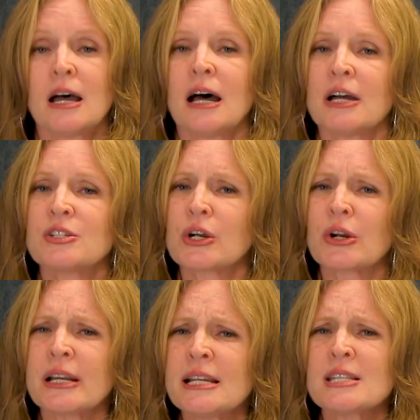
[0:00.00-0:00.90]

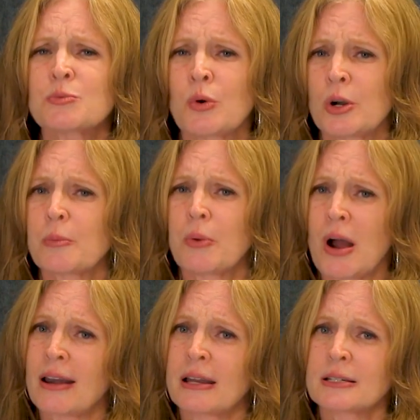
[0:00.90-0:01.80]
Attorneys' work
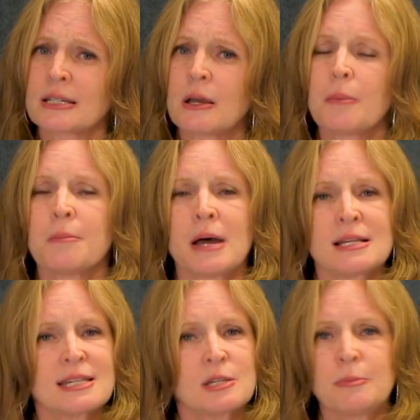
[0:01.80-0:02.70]
product
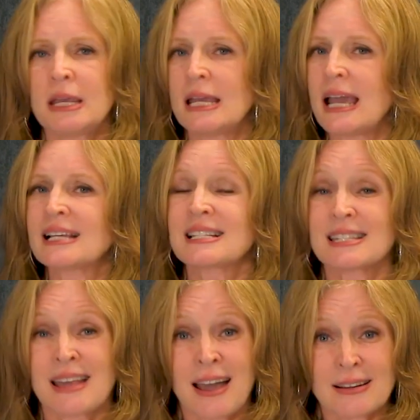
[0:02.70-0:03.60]
must be
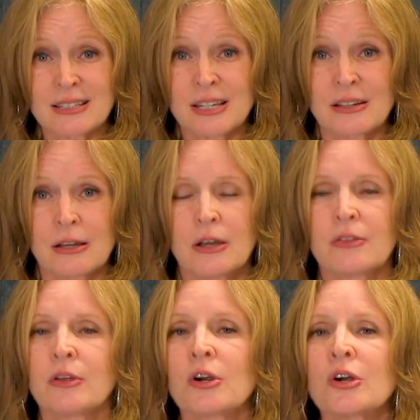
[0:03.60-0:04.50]
exact.
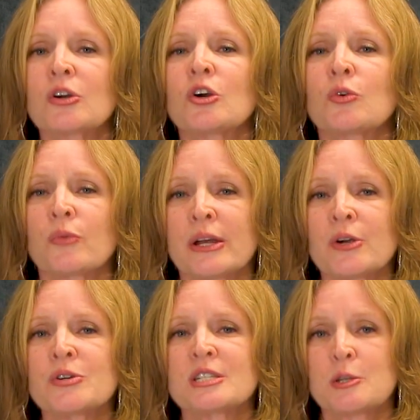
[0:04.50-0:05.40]
Their
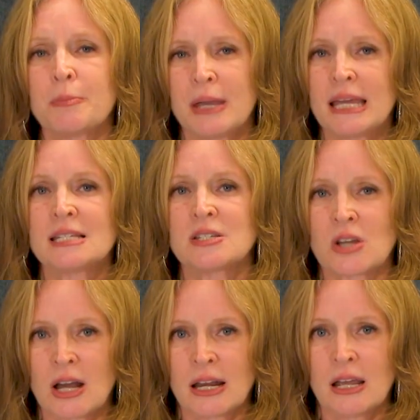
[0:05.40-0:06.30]
careers depend
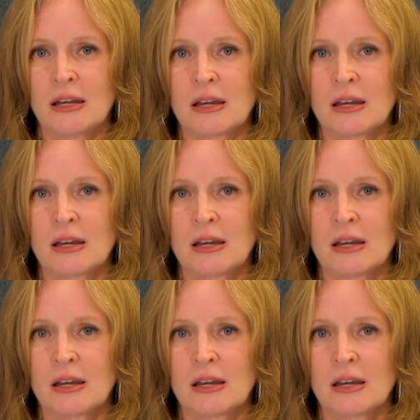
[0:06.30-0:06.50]
on it.